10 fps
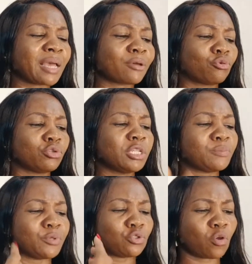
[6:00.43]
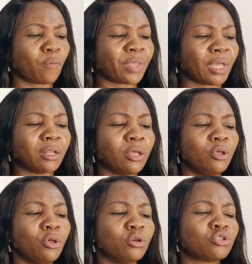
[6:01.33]
Could this be something?
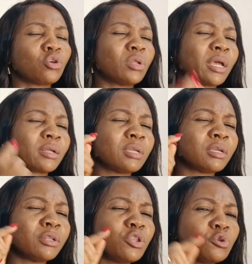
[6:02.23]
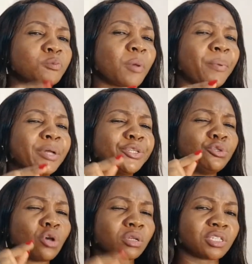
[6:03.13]
So the newspaper, New
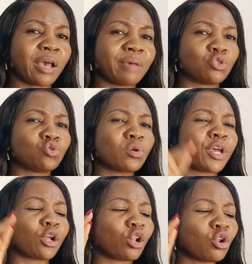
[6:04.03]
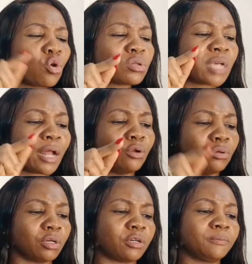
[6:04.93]
York Times, took a closer
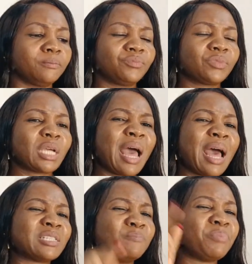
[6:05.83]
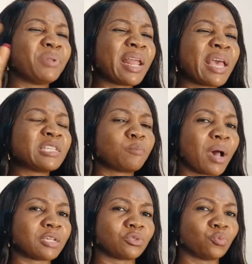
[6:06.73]
look at Blair's
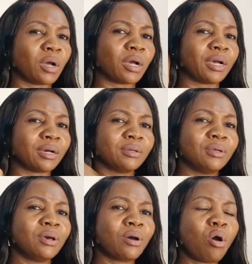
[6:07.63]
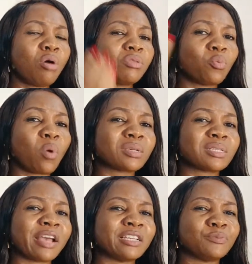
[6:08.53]
past work, all the works
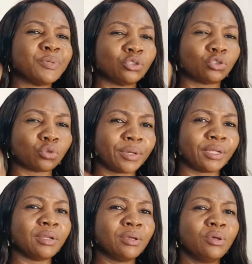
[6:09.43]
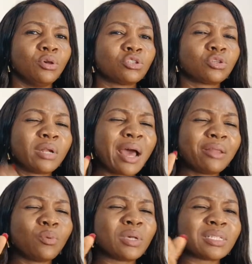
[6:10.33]
that he's been doing. So now
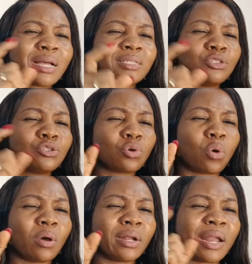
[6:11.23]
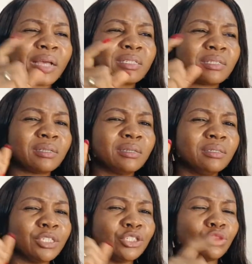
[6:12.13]
they were starting to connect
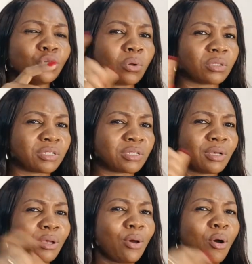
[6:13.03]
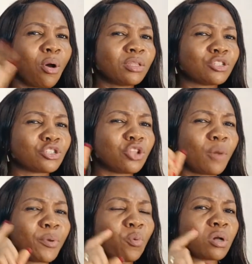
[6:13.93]
the dots, all the
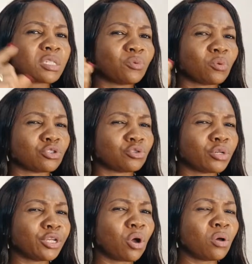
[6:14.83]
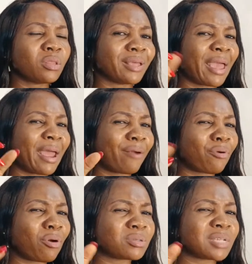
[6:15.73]
sloppy works he was doing, all the
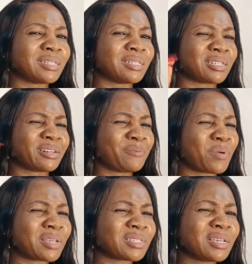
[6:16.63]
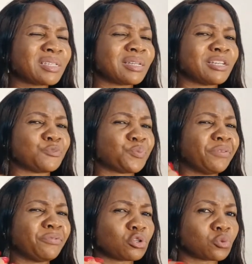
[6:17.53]
errors and discrepancies in his
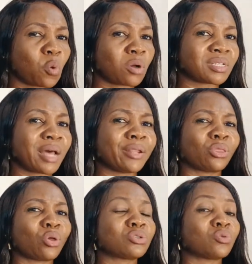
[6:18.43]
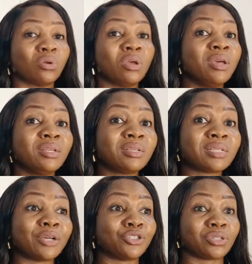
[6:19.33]
previous works that they thought, oh, these
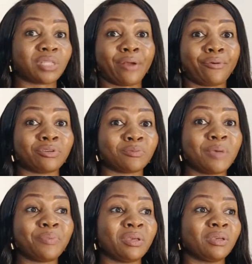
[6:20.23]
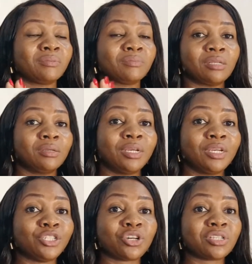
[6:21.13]
are just errors. Maybe
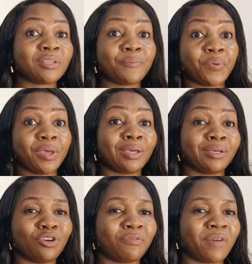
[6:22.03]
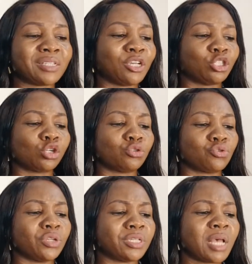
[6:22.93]
he just didn't pay enough attention to
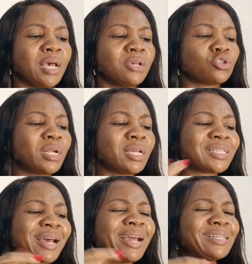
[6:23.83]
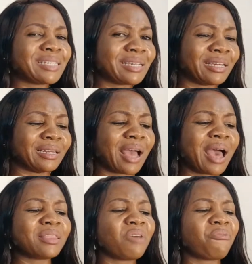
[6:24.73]
this. So they started digging
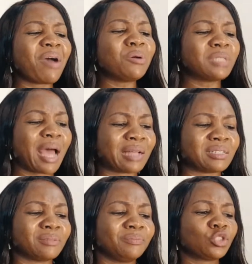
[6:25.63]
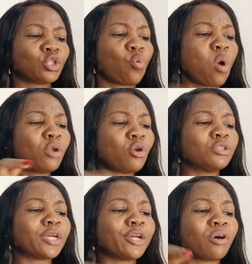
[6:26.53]
and they found that
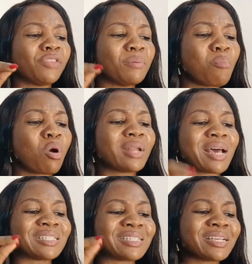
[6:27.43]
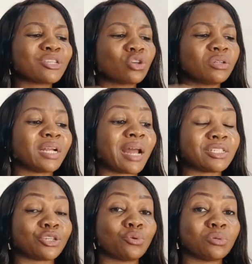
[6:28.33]
100 of the more than 600
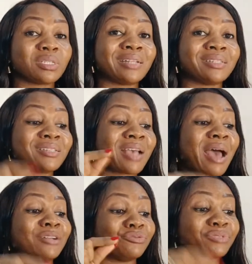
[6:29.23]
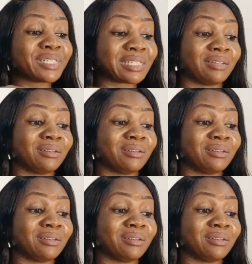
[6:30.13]
articles that this guy had written